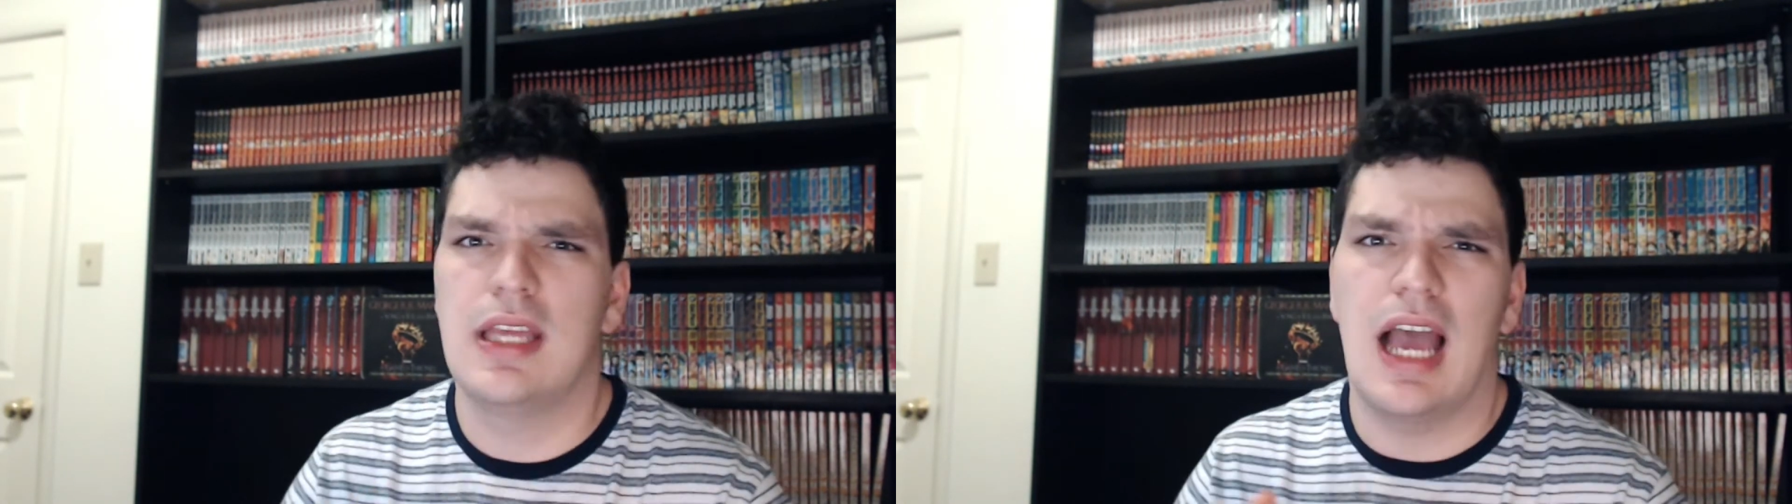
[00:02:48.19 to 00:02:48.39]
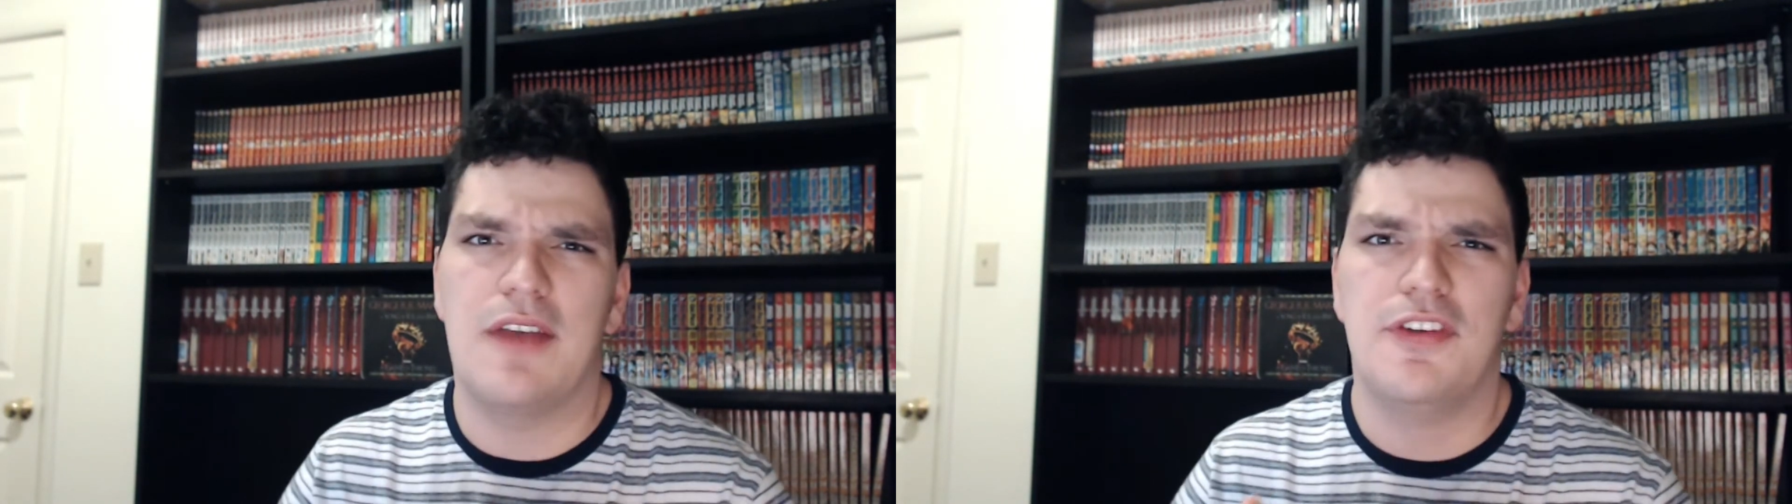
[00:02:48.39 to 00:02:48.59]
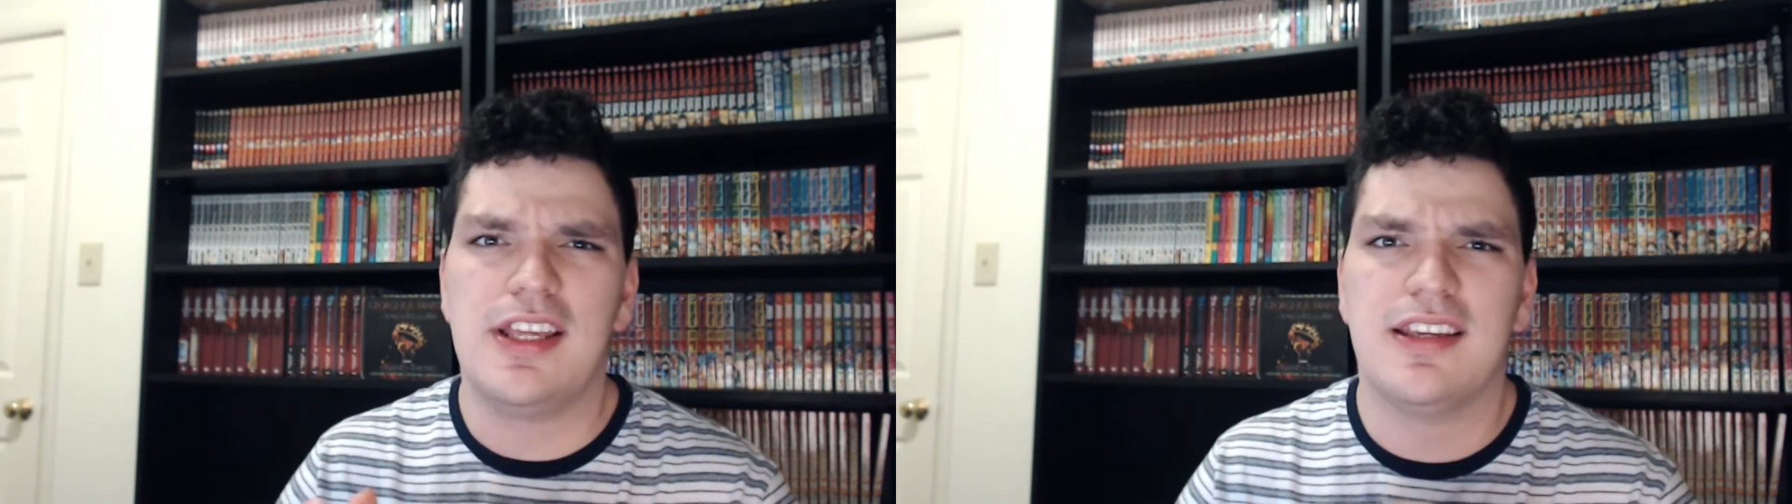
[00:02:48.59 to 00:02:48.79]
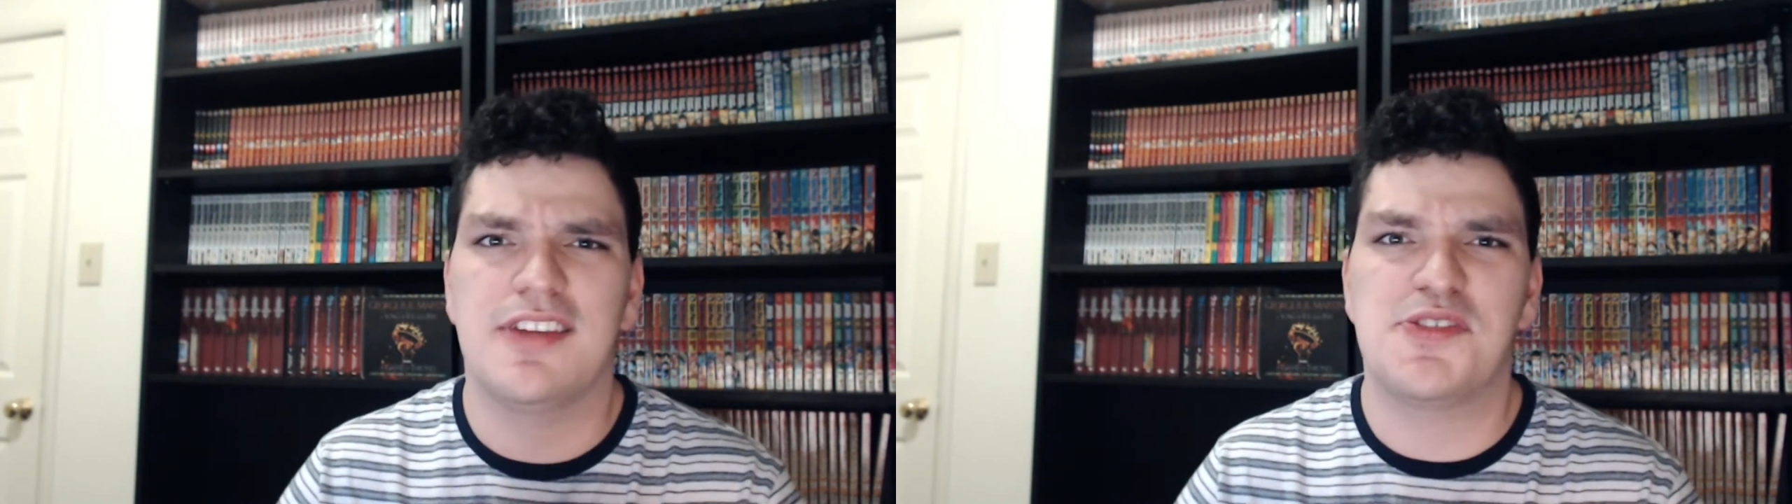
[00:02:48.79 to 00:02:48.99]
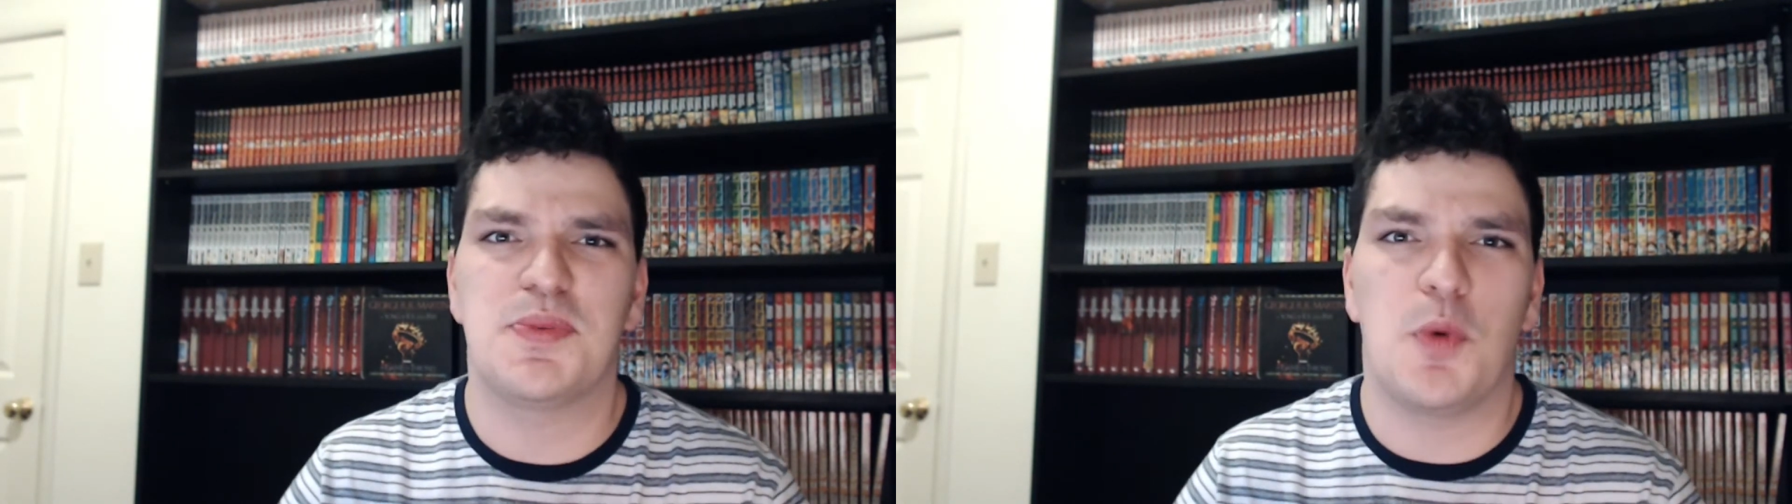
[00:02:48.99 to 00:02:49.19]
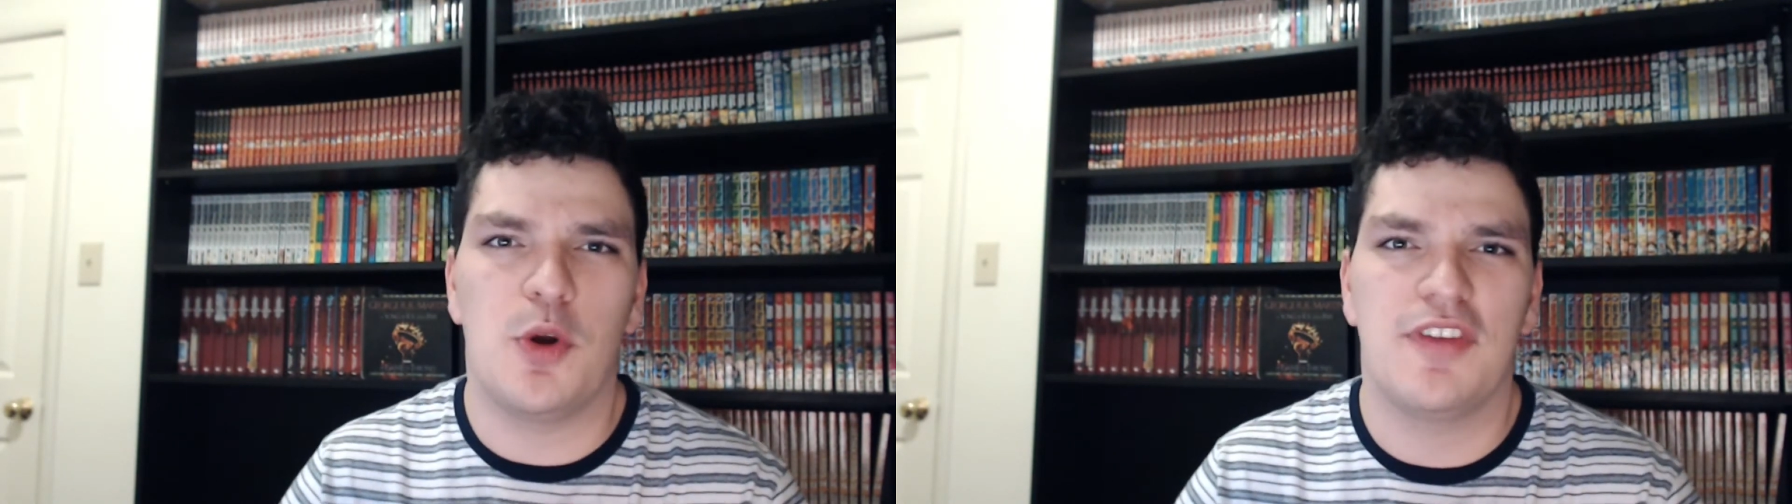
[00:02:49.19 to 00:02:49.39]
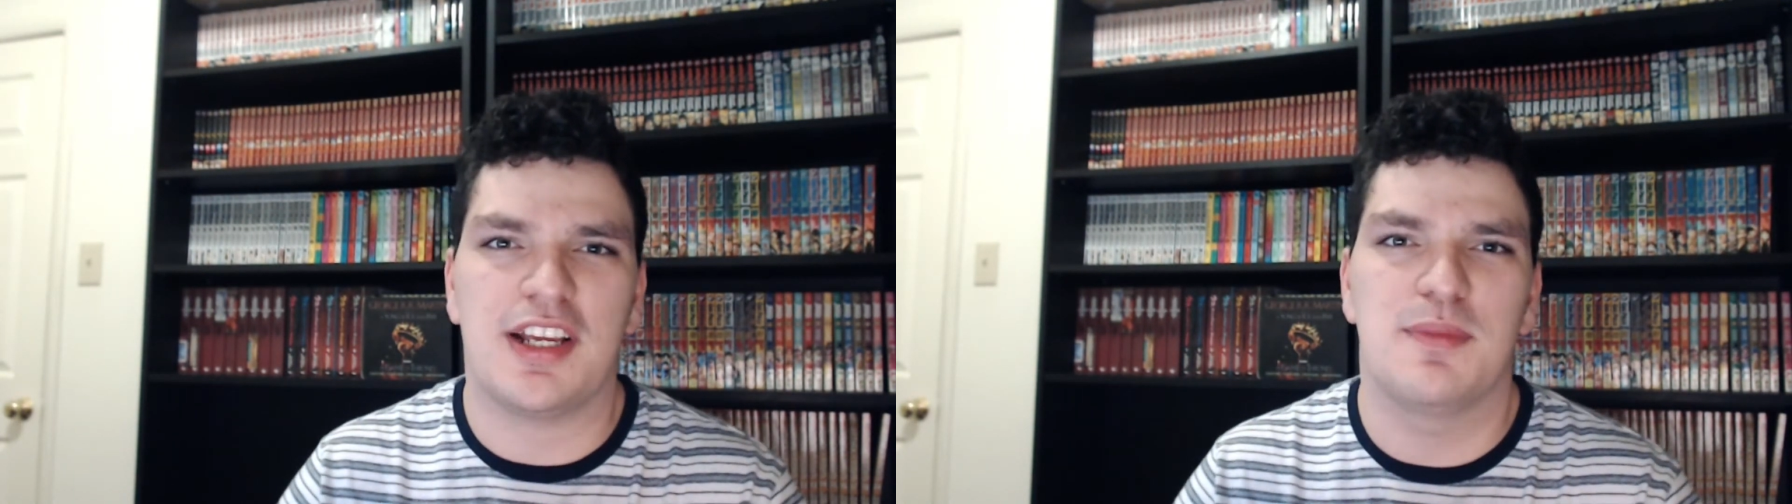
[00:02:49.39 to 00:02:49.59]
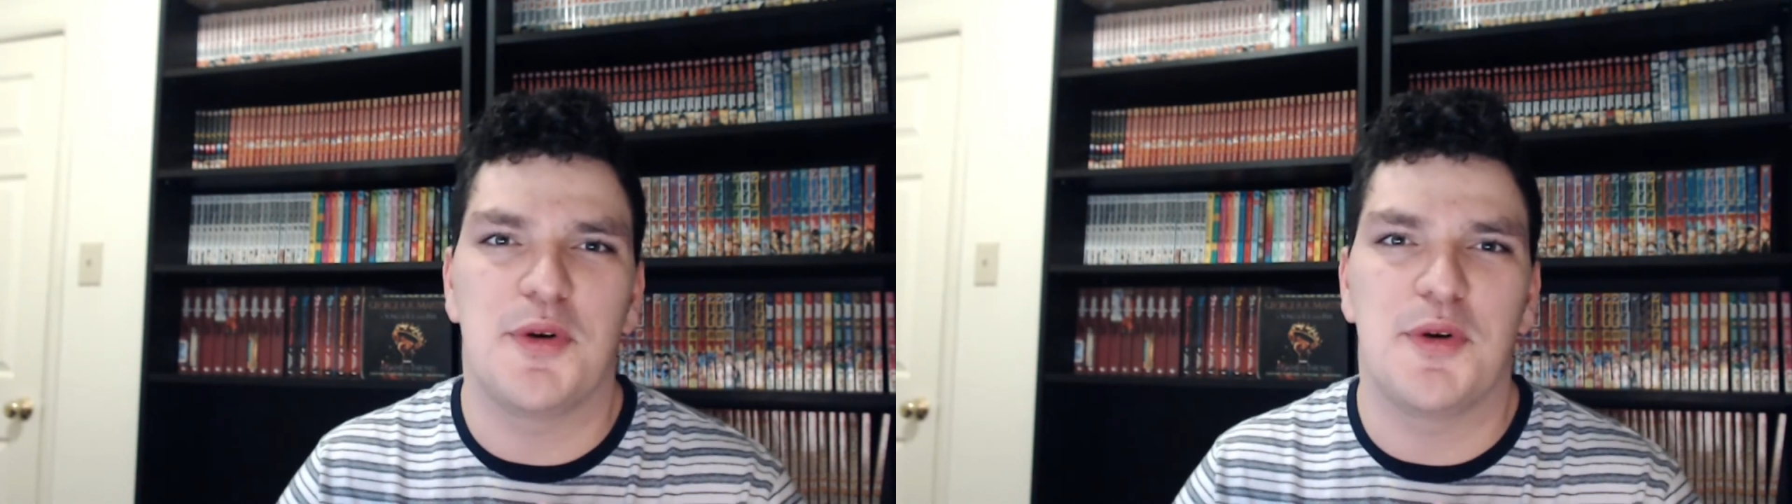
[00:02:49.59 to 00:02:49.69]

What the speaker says: I feel like it gives me more of like a